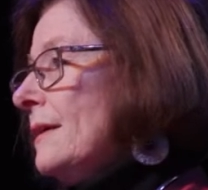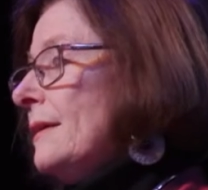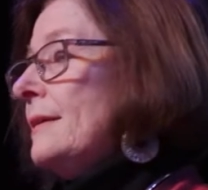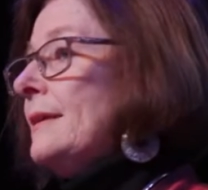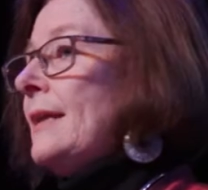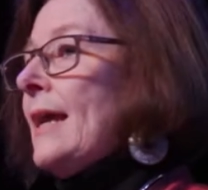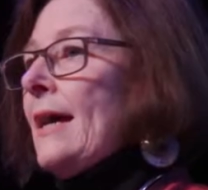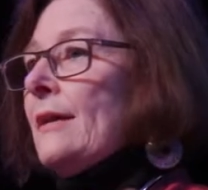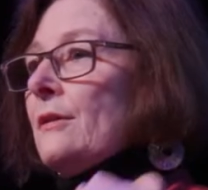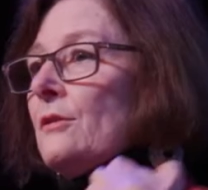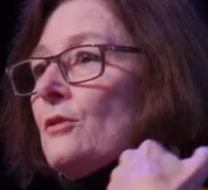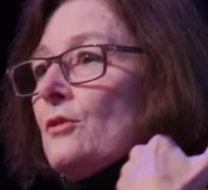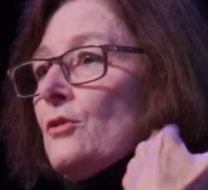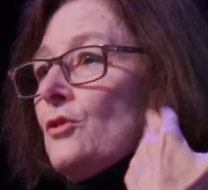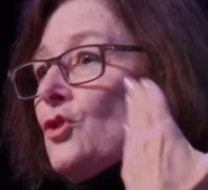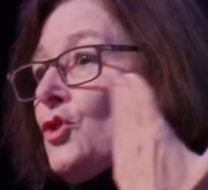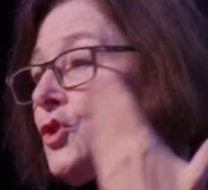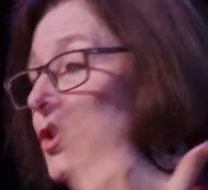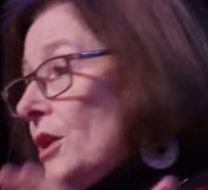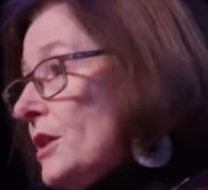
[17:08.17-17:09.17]
not
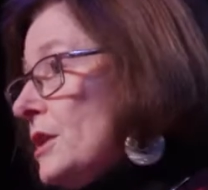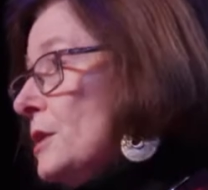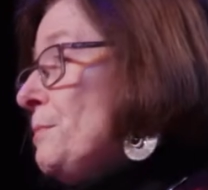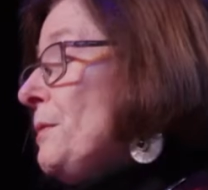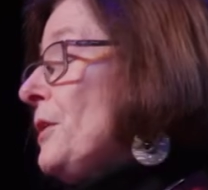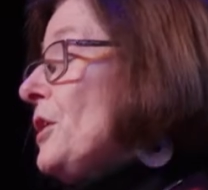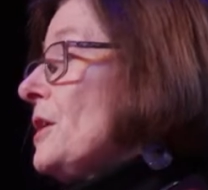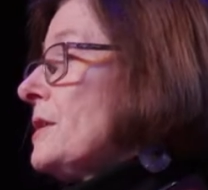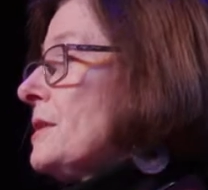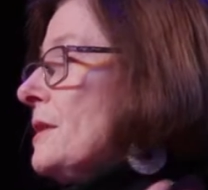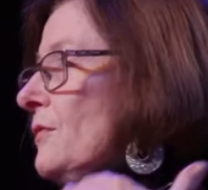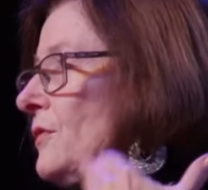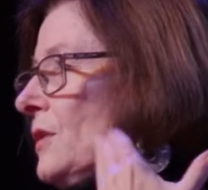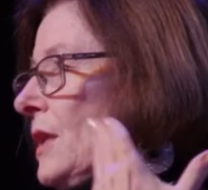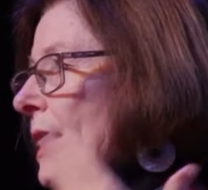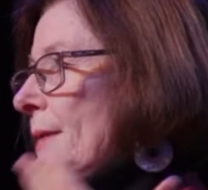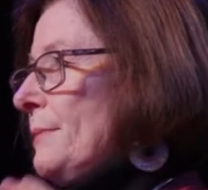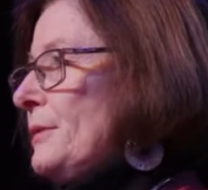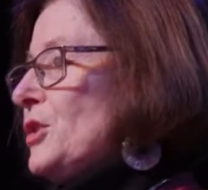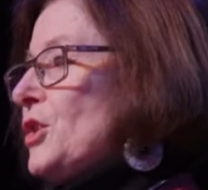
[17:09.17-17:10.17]
just because of
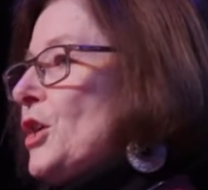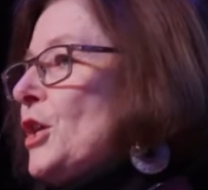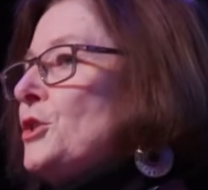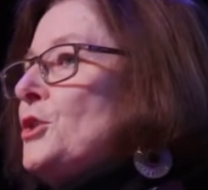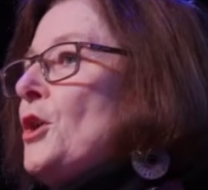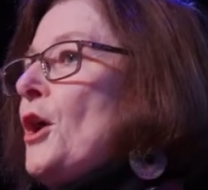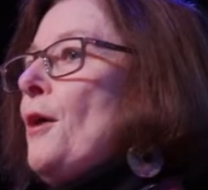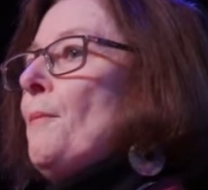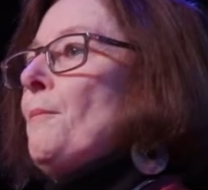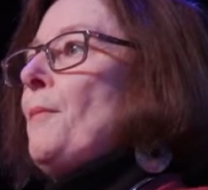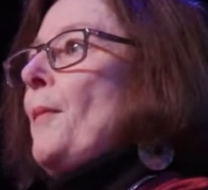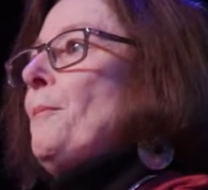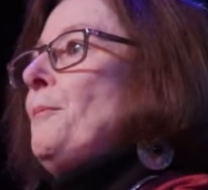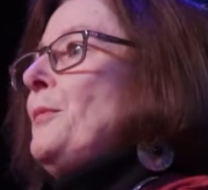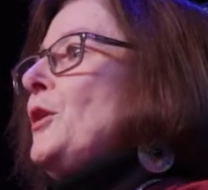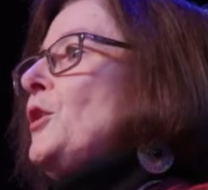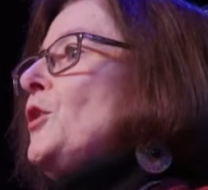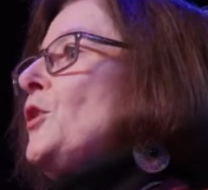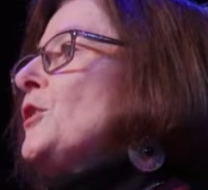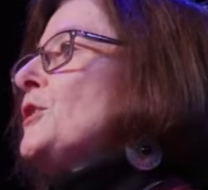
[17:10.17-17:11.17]
climate change, but
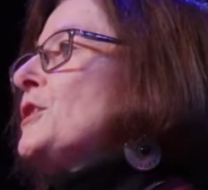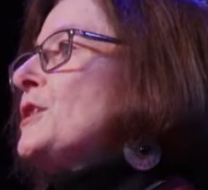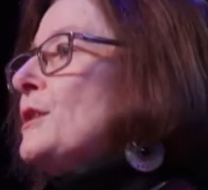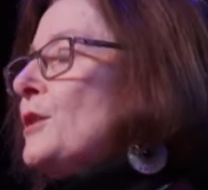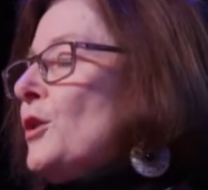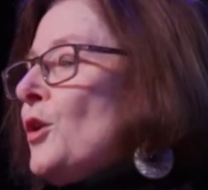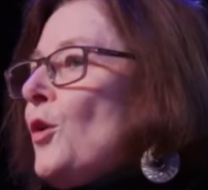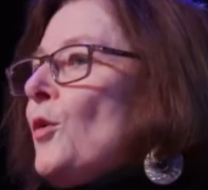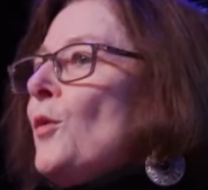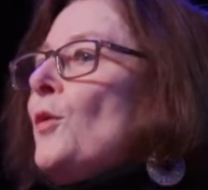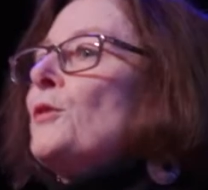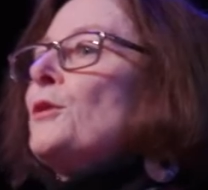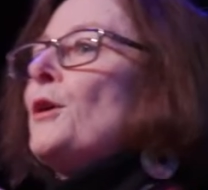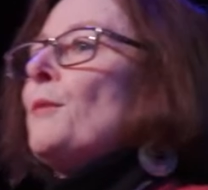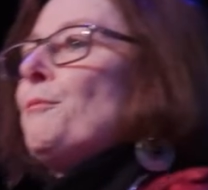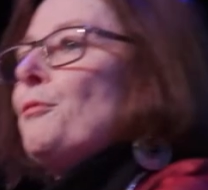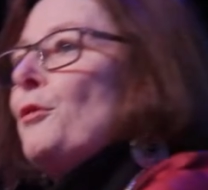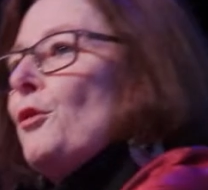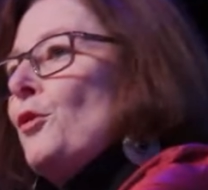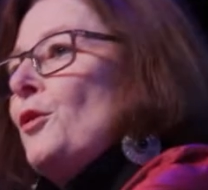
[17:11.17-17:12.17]
because the Corona
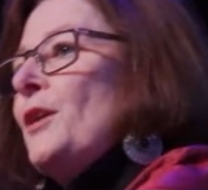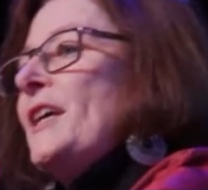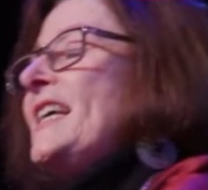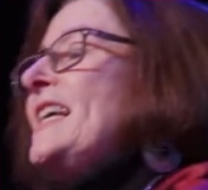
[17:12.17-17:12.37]
Brewery